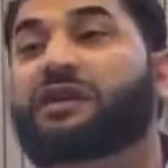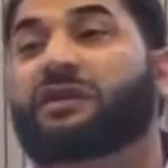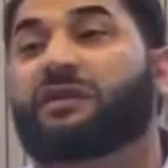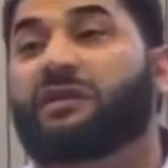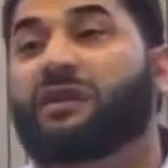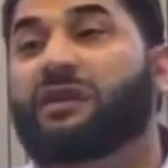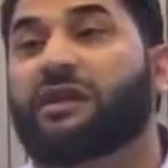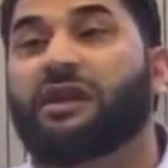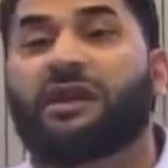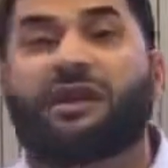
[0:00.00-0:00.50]

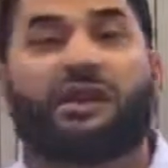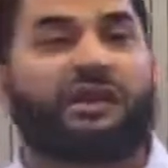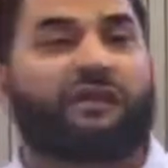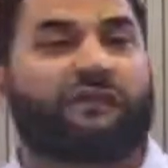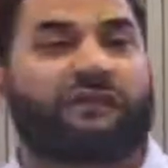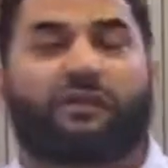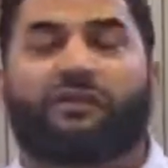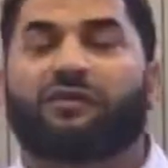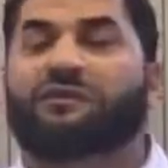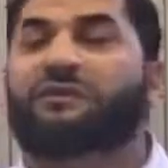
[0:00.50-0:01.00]
Generally,
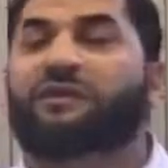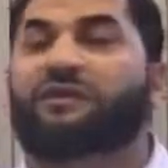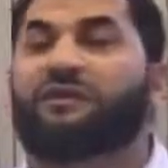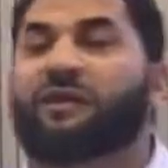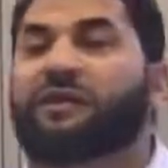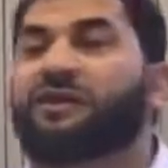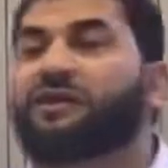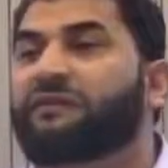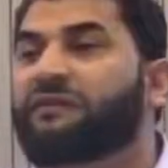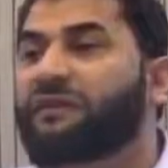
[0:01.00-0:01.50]
of course, there
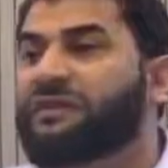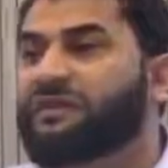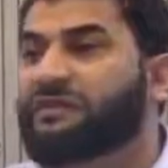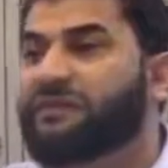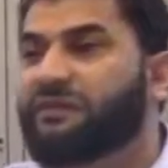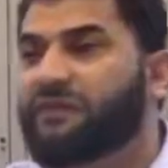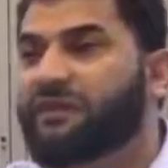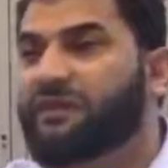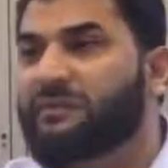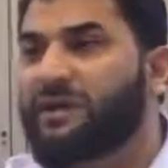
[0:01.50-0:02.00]
were
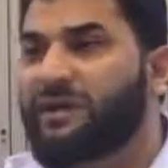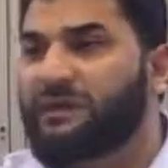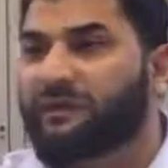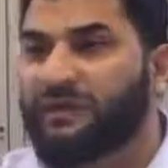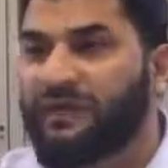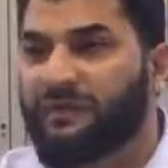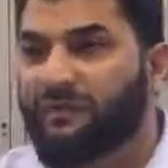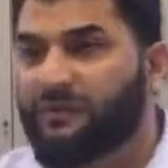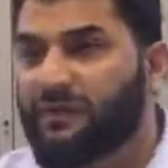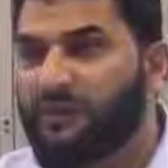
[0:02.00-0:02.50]
individuals
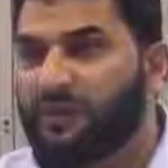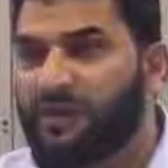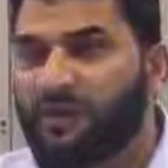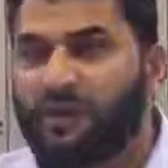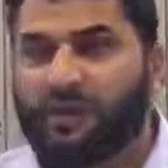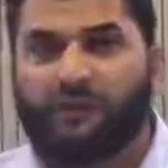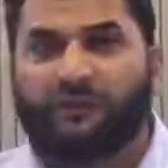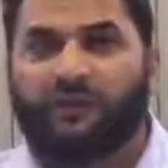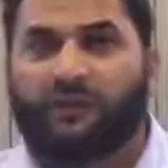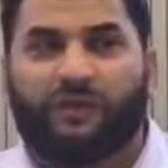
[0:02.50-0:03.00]
among them
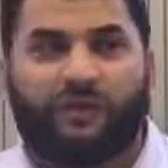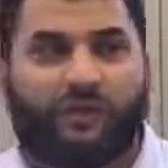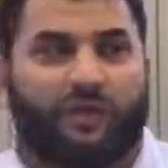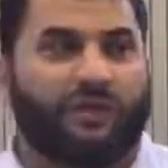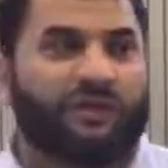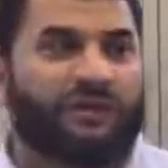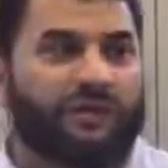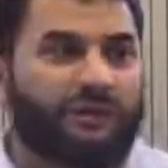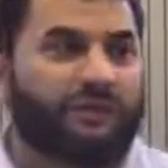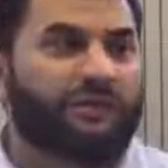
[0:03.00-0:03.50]

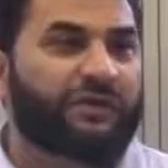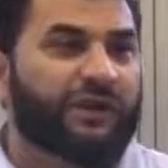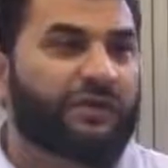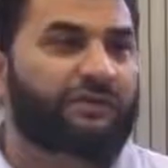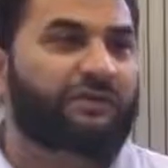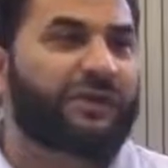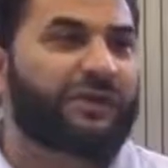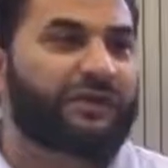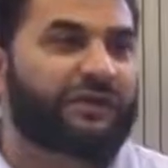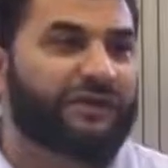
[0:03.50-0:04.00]
who
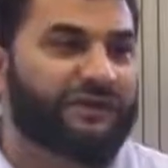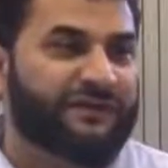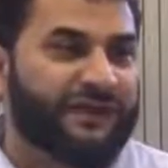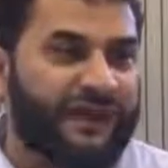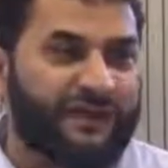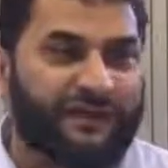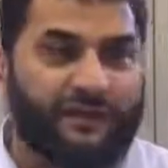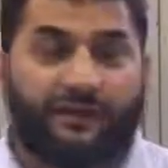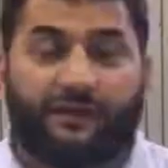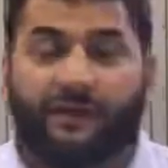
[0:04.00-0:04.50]
didn't meet the
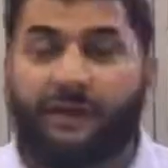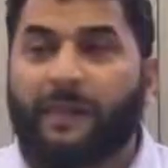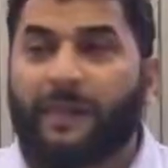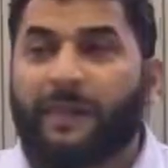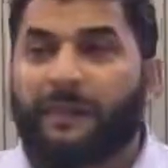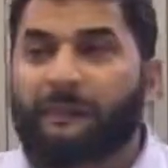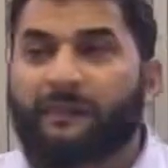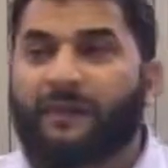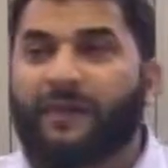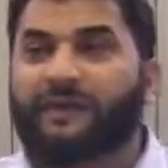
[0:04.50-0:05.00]
standard,
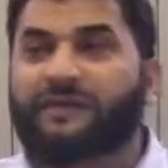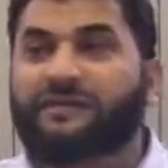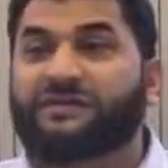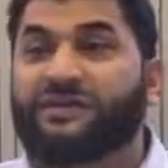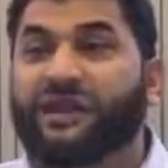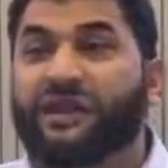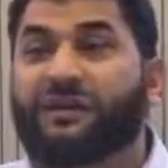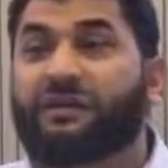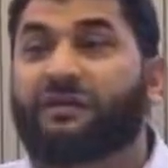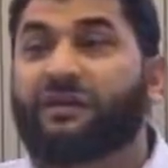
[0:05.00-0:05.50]
but
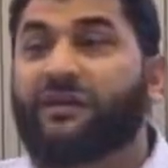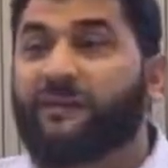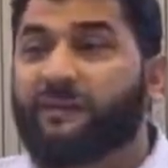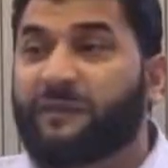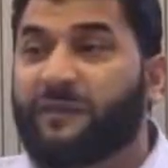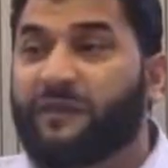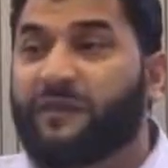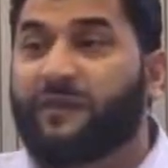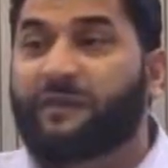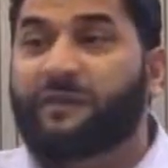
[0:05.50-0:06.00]
generally
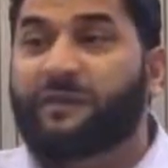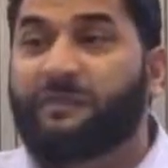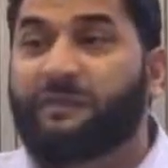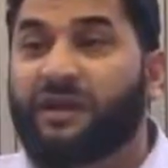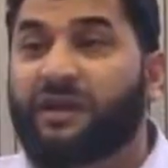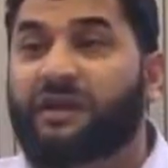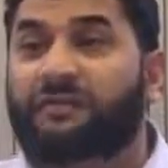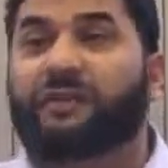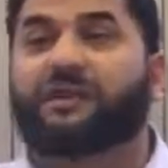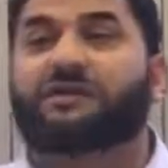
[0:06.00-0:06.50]
speaking, the
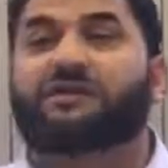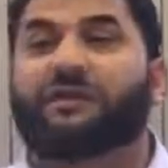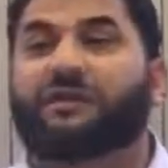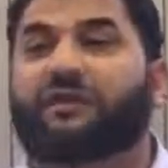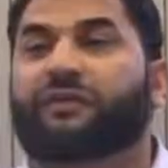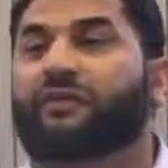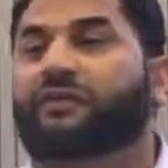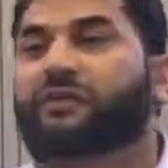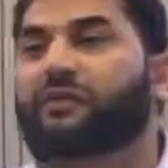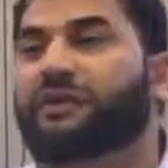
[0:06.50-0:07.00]
bigger picture,
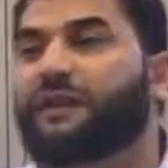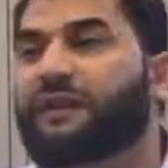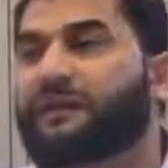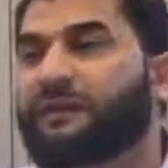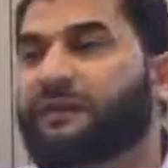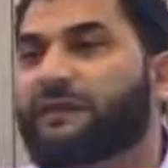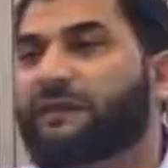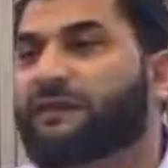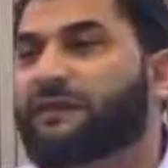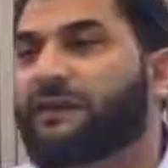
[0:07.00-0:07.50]
Rasulullah
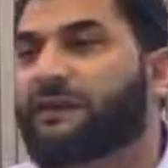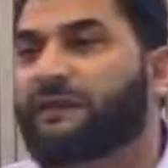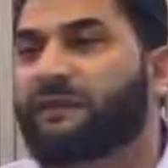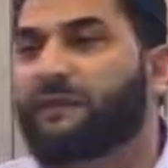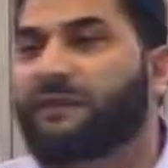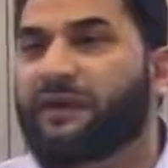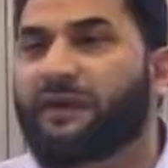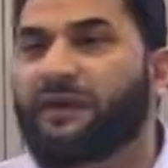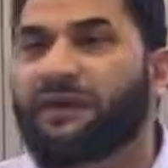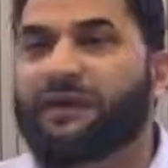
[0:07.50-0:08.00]
sallallahu
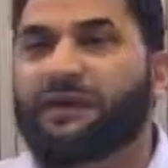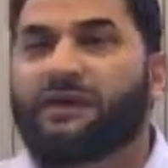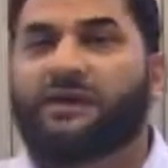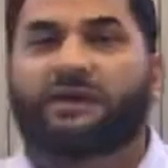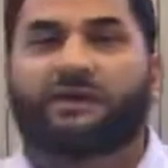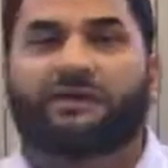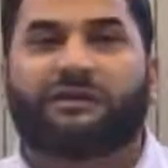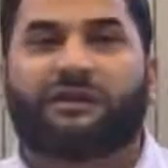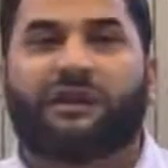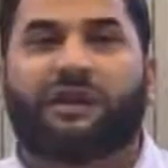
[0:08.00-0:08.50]
alaihi wasallam said
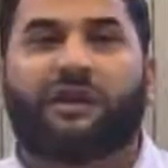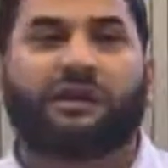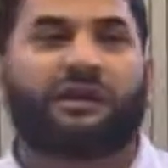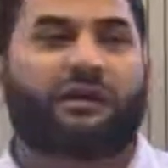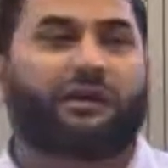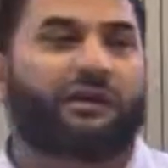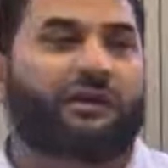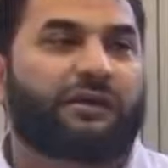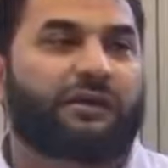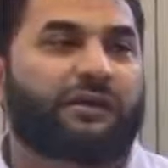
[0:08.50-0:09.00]

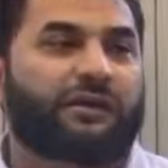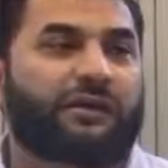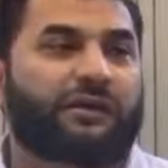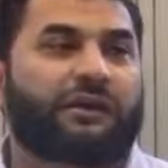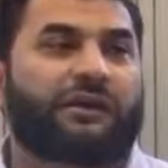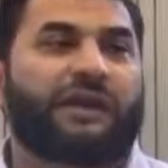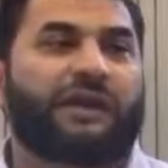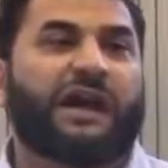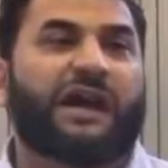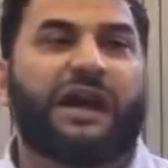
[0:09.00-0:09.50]
their
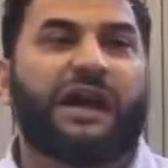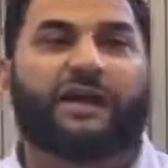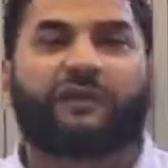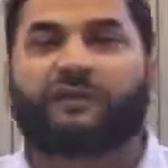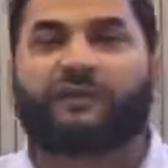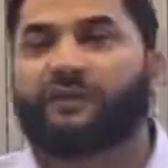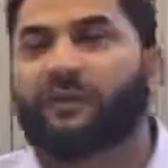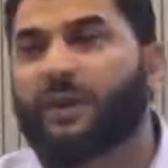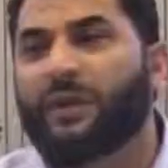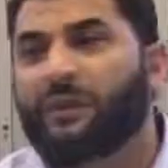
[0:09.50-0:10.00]

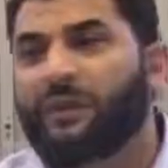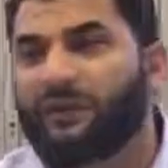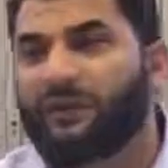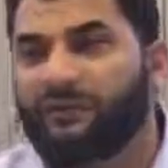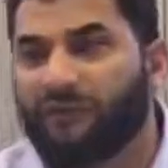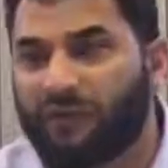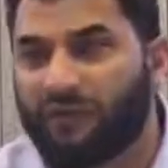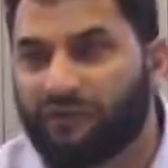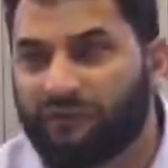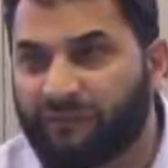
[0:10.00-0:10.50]
lives will be
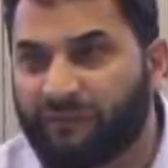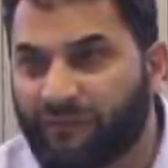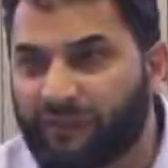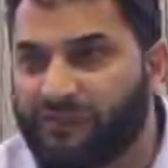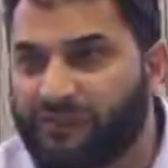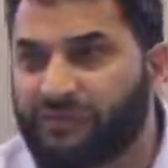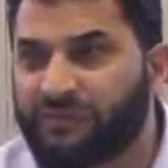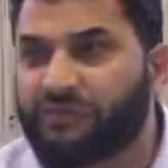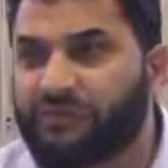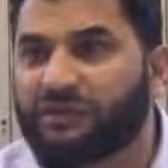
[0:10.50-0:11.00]
full of
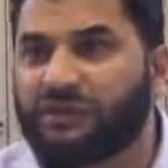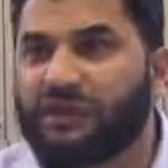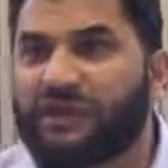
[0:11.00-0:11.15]
virtue.